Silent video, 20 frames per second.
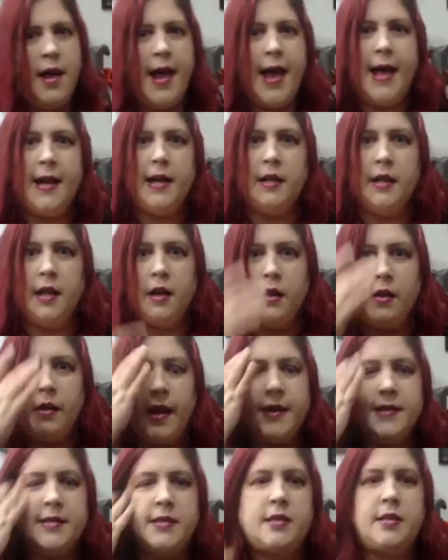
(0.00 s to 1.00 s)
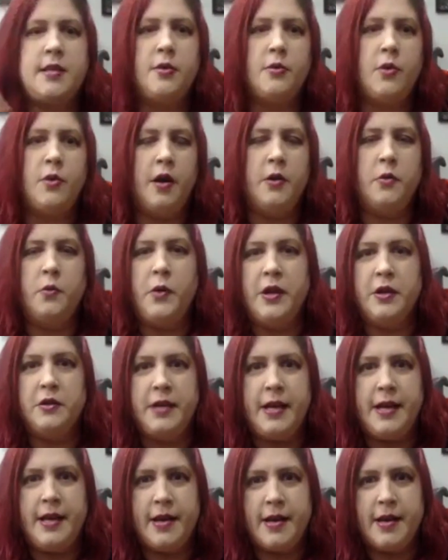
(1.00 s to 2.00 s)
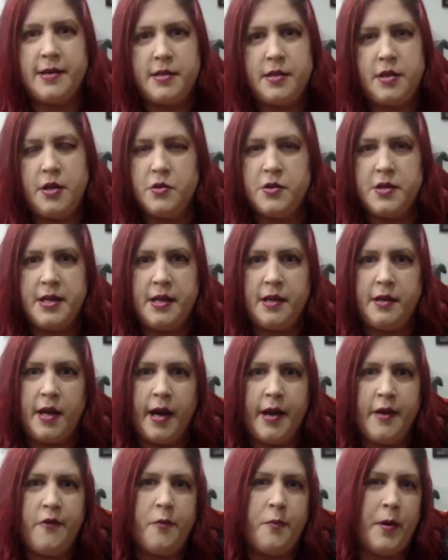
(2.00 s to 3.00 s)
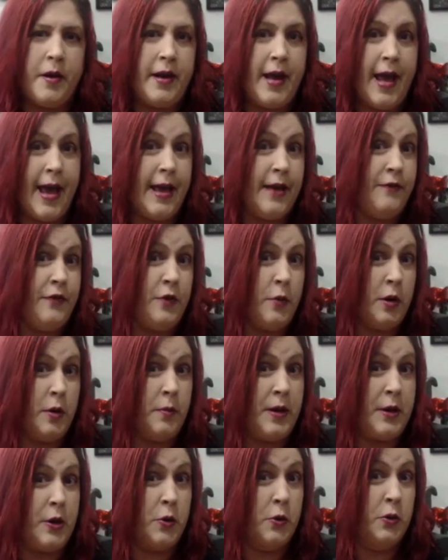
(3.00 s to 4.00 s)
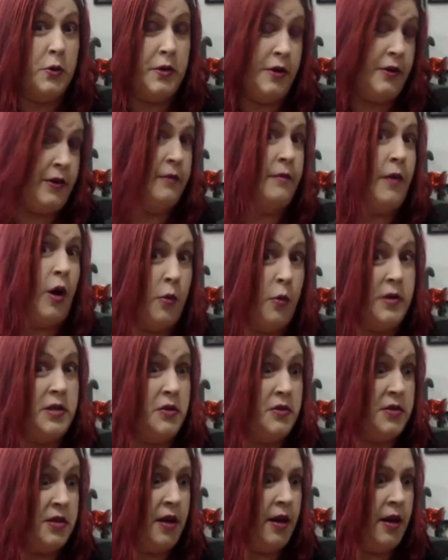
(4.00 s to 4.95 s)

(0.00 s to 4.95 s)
a little less unwieldy as using a knife, but hey, if you want to be cool, you can always use a